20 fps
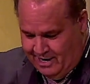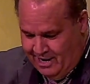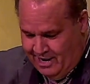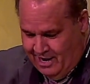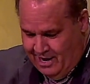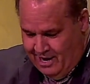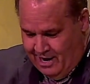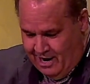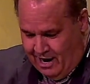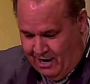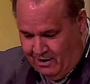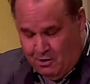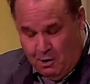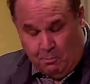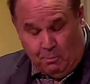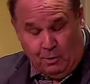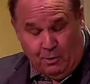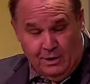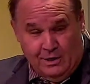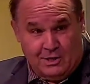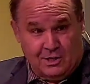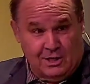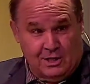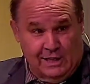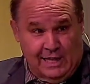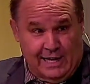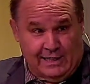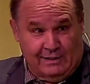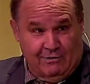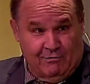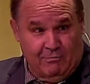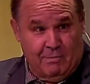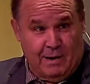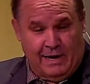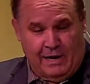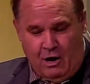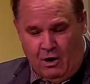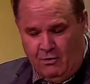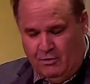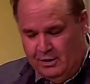They're pretty selective about
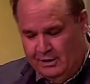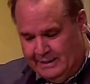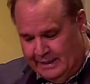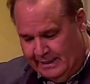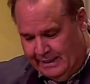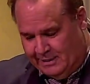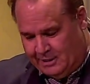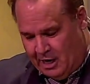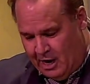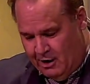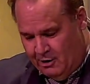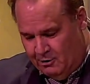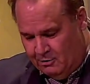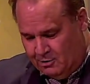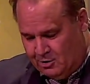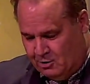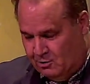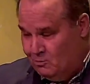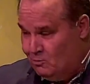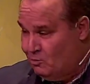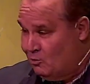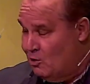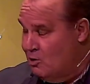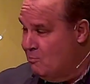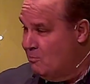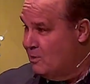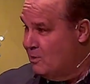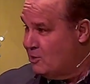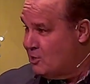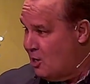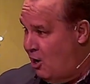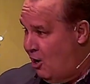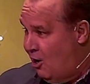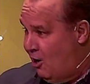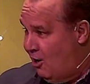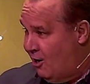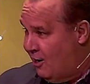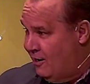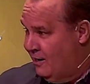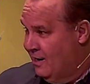all the details, and rumors
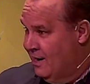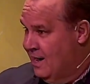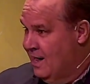are